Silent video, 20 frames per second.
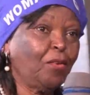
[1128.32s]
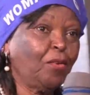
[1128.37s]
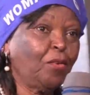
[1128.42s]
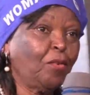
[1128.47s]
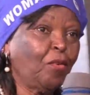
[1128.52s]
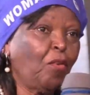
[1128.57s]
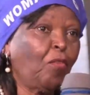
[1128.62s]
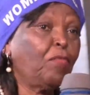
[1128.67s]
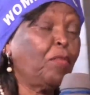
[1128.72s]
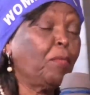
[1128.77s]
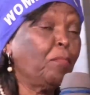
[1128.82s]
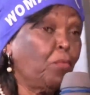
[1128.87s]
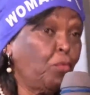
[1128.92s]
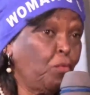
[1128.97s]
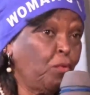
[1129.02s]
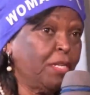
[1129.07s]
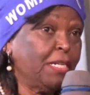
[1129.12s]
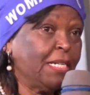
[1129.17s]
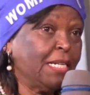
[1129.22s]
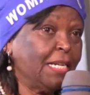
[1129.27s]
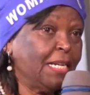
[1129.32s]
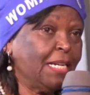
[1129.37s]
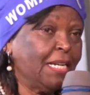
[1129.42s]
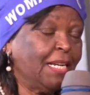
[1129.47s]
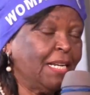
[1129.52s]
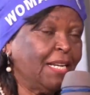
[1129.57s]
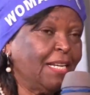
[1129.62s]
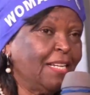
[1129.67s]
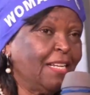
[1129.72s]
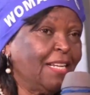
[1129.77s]
of the board
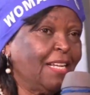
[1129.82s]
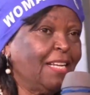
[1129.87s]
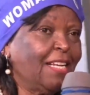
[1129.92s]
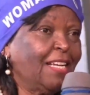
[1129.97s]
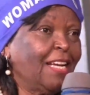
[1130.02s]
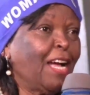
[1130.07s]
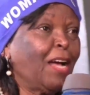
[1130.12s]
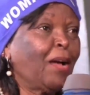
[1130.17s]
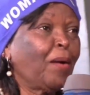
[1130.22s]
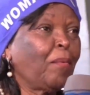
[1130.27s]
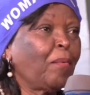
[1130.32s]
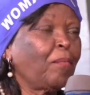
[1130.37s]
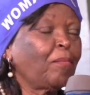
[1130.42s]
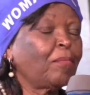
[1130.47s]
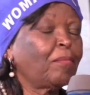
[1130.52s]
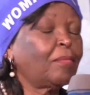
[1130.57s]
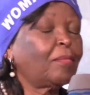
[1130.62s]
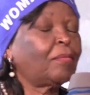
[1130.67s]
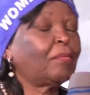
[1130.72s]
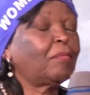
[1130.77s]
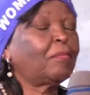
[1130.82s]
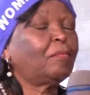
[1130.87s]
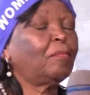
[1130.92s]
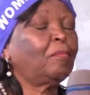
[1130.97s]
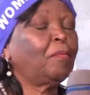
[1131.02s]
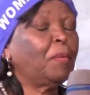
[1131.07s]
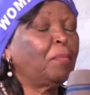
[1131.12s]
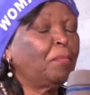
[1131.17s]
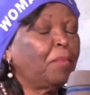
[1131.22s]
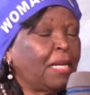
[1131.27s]
are
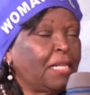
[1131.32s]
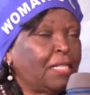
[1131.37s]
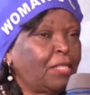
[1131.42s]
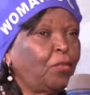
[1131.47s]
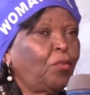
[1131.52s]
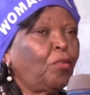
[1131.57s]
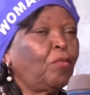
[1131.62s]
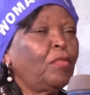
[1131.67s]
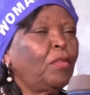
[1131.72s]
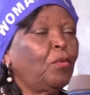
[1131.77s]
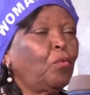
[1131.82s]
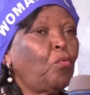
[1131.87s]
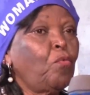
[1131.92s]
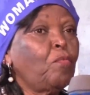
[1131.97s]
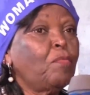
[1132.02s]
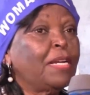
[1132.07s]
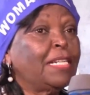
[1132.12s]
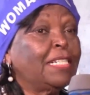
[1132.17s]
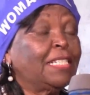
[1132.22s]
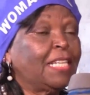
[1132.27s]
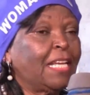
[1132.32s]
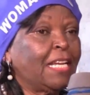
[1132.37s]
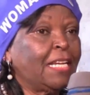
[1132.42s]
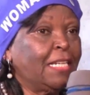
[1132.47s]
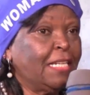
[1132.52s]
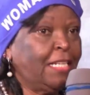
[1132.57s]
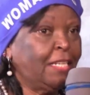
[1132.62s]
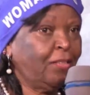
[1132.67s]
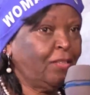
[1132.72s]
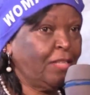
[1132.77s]
members of the Women's
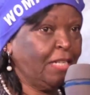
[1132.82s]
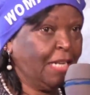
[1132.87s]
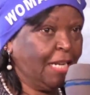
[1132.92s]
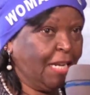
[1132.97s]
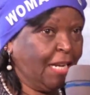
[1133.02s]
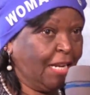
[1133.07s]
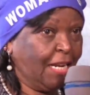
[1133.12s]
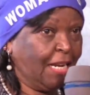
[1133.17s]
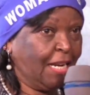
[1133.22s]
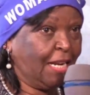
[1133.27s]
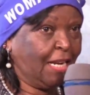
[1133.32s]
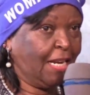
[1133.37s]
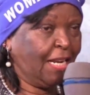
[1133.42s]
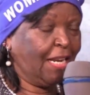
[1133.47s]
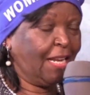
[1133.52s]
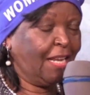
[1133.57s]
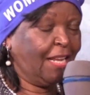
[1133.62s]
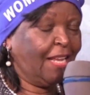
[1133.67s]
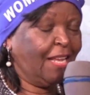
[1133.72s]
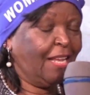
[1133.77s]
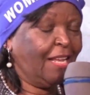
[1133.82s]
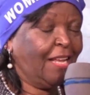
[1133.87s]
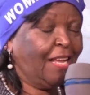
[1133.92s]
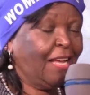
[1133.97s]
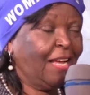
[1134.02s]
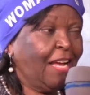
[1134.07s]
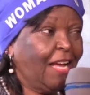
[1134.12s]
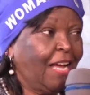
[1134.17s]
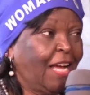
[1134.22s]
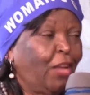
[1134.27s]
Guild.
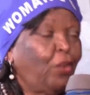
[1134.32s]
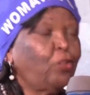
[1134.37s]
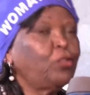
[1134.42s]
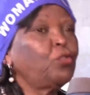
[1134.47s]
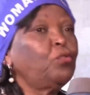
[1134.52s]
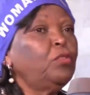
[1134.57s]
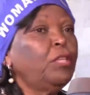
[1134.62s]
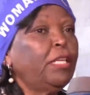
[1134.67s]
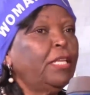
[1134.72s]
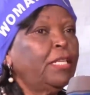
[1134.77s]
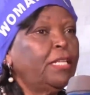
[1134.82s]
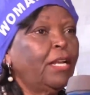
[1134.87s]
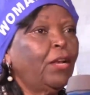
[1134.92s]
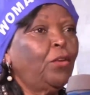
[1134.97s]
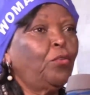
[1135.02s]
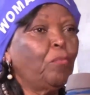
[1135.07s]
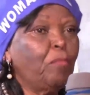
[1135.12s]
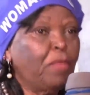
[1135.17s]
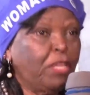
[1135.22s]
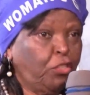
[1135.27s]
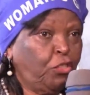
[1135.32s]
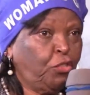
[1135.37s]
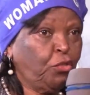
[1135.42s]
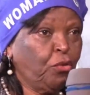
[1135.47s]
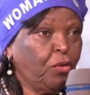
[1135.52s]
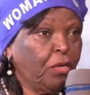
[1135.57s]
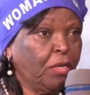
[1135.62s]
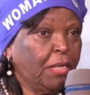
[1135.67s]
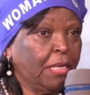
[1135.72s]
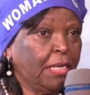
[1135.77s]
I also need to
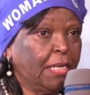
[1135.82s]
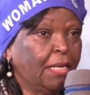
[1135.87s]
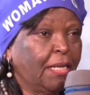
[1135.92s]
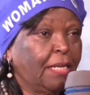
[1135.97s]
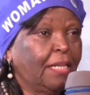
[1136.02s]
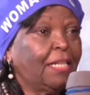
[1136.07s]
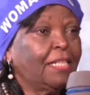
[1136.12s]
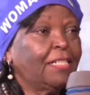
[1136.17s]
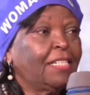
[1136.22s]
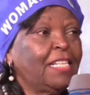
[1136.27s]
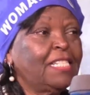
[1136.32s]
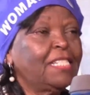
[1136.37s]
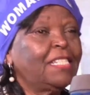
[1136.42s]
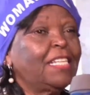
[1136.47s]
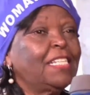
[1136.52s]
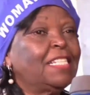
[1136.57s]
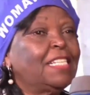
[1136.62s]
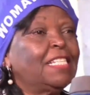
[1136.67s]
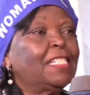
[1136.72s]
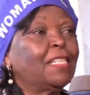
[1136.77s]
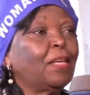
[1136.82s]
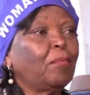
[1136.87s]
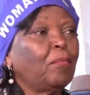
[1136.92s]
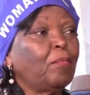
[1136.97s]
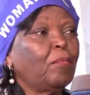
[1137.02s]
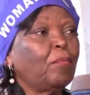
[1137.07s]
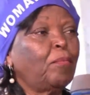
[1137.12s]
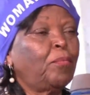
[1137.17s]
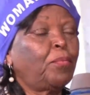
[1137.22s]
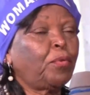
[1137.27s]
mention, since this is a
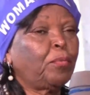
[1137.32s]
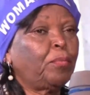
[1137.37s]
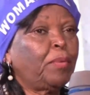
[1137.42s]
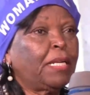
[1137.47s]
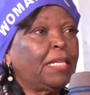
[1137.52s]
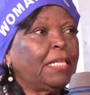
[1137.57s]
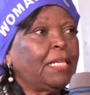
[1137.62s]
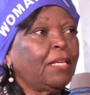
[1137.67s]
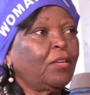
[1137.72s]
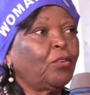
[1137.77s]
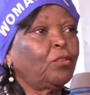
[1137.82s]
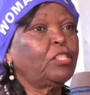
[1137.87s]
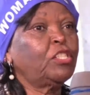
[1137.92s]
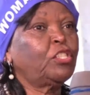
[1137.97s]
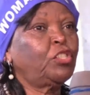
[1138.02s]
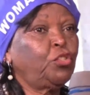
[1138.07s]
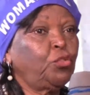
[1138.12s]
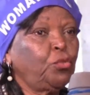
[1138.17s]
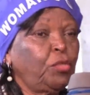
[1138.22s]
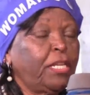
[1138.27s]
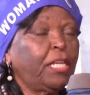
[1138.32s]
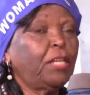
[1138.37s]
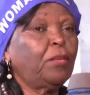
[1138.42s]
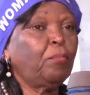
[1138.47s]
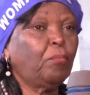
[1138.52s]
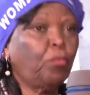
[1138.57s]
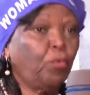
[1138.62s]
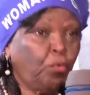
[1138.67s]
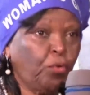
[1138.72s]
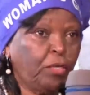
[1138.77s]
properly
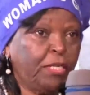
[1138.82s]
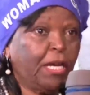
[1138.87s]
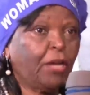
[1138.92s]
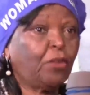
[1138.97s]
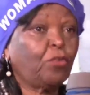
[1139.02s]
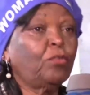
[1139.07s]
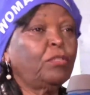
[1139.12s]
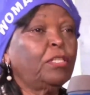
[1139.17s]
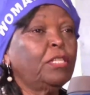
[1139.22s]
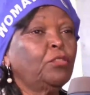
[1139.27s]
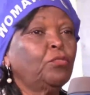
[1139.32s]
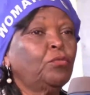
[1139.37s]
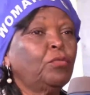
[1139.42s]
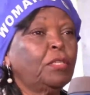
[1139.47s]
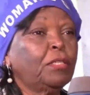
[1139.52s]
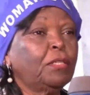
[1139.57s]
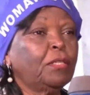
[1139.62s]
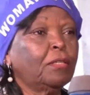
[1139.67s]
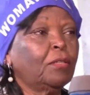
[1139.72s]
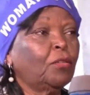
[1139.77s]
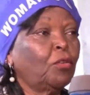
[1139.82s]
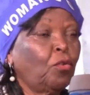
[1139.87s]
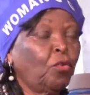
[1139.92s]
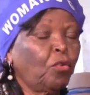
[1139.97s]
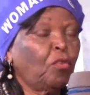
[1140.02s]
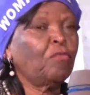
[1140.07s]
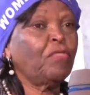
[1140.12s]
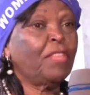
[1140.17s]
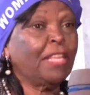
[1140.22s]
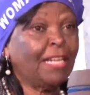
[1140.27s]
constituted board according to the
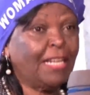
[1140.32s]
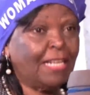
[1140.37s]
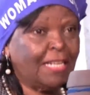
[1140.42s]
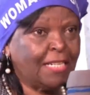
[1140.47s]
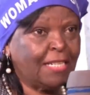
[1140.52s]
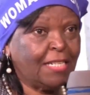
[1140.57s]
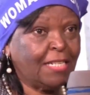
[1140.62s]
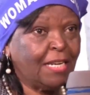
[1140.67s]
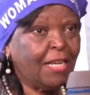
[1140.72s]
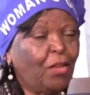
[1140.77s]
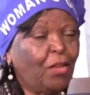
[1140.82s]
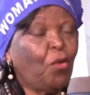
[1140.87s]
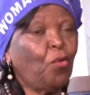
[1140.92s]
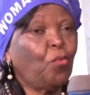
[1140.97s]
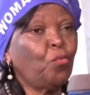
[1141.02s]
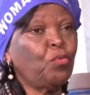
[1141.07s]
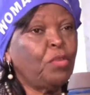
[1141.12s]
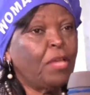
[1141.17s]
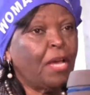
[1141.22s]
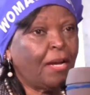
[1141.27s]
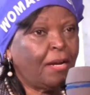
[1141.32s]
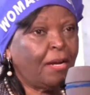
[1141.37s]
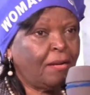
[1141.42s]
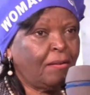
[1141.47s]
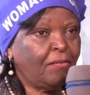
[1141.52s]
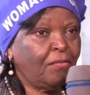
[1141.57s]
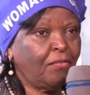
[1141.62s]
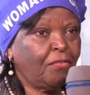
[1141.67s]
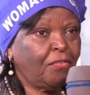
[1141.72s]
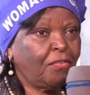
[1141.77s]
law of the land, we
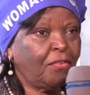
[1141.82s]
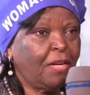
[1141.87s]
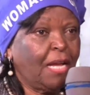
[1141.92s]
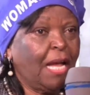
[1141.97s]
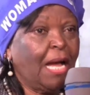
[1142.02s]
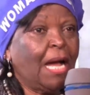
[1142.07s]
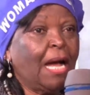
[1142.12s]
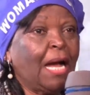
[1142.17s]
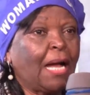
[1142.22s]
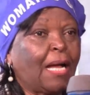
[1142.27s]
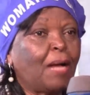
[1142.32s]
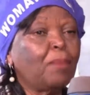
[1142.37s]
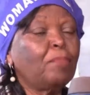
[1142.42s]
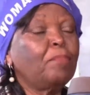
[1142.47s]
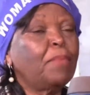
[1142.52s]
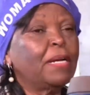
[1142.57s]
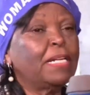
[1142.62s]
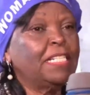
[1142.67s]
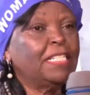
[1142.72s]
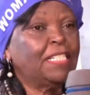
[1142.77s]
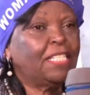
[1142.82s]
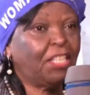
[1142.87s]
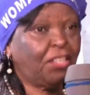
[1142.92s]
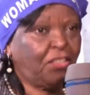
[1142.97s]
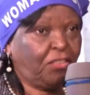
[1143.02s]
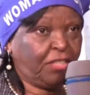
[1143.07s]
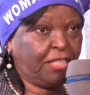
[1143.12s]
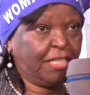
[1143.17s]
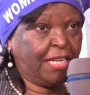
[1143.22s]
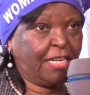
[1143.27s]
have a company
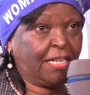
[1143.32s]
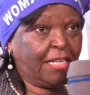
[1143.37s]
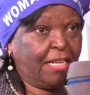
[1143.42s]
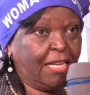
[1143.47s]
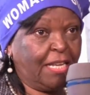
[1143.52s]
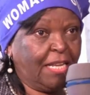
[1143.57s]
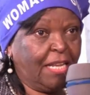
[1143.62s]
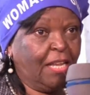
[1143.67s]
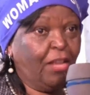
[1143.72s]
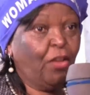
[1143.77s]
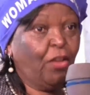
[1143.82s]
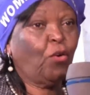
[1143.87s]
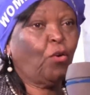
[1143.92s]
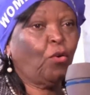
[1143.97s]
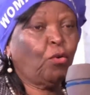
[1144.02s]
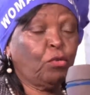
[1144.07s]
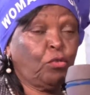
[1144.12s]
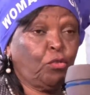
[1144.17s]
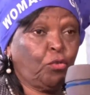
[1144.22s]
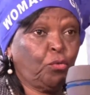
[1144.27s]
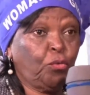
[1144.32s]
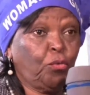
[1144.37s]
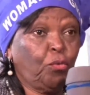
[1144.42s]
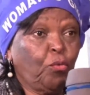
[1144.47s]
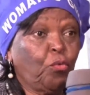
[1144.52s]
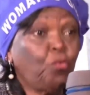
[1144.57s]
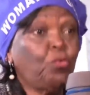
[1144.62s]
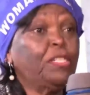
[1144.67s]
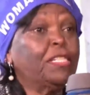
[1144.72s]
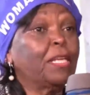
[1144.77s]
secretary also
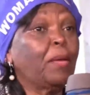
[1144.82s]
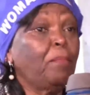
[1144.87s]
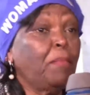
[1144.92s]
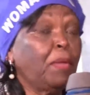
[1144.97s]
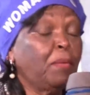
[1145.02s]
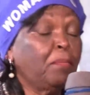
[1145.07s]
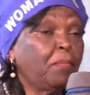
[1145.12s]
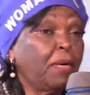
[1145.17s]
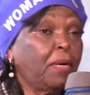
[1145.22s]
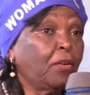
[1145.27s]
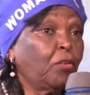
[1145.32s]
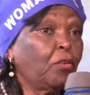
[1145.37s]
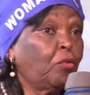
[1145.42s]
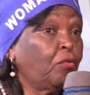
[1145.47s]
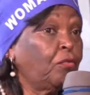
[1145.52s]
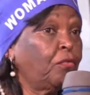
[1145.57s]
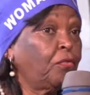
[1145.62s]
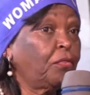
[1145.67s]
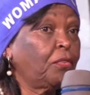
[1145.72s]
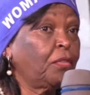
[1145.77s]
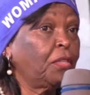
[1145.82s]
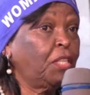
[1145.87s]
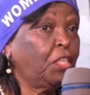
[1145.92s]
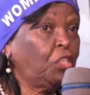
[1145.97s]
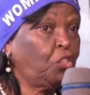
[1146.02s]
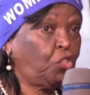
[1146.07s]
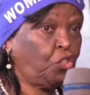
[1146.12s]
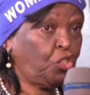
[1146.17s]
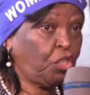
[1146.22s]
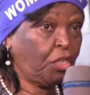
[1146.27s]
who is a member of
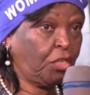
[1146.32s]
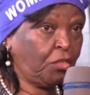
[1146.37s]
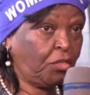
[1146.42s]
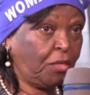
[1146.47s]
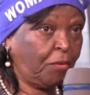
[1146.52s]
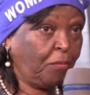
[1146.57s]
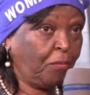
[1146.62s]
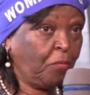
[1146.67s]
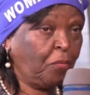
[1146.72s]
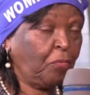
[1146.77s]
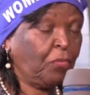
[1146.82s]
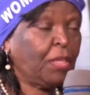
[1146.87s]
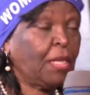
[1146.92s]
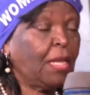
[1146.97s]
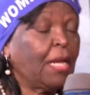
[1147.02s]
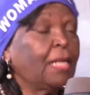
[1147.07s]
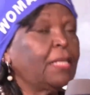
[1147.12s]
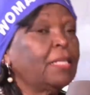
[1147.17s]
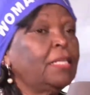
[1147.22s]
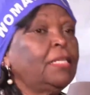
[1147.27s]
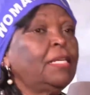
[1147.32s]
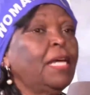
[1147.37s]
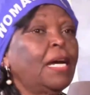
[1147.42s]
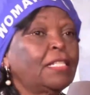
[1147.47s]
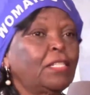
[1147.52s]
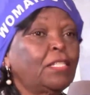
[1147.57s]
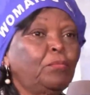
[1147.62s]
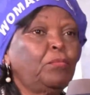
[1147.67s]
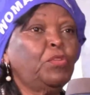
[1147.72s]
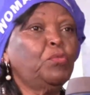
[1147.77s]
this church. And he
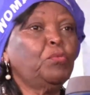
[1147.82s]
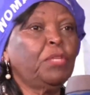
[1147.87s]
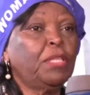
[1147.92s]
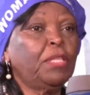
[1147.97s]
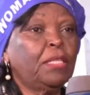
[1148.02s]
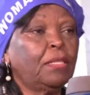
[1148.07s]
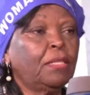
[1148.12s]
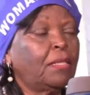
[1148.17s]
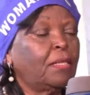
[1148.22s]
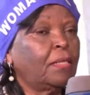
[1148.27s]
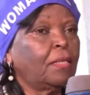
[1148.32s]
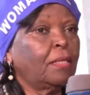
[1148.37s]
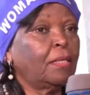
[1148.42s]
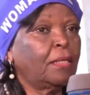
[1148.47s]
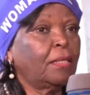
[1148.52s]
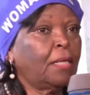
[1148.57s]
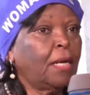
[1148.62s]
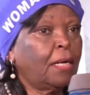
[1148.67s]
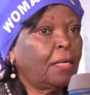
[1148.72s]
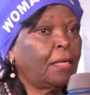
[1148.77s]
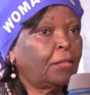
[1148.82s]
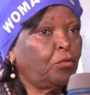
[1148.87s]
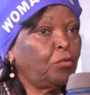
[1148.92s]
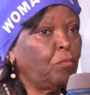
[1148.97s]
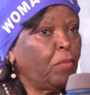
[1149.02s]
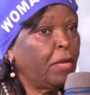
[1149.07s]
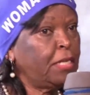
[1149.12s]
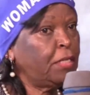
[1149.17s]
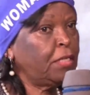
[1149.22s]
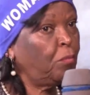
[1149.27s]
has been with the
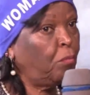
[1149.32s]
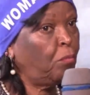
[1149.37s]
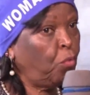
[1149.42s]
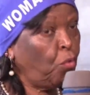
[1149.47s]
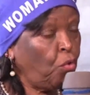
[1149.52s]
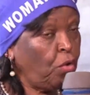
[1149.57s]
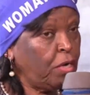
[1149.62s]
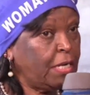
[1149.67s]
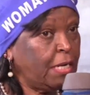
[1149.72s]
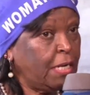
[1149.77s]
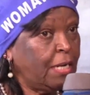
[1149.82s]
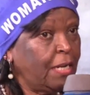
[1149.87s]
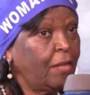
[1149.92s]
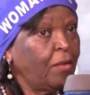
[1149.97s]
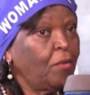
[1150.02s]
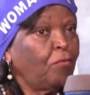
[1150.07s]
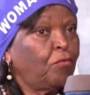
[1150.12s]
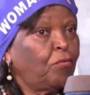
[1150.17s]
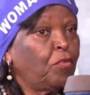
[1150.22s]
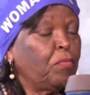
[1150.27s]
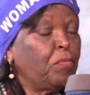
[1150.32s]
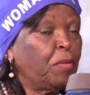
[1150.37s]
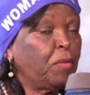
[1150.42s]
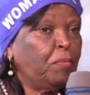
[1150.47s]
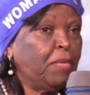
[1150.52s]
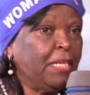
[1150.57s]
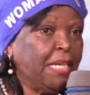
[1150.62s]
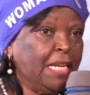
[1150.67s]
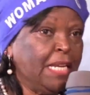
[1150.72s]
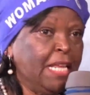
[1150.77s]
Tumaini board from the
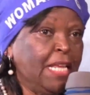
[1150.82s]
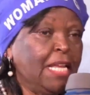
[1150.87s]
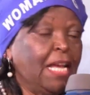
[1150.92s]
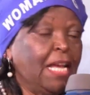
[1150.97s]
beginning,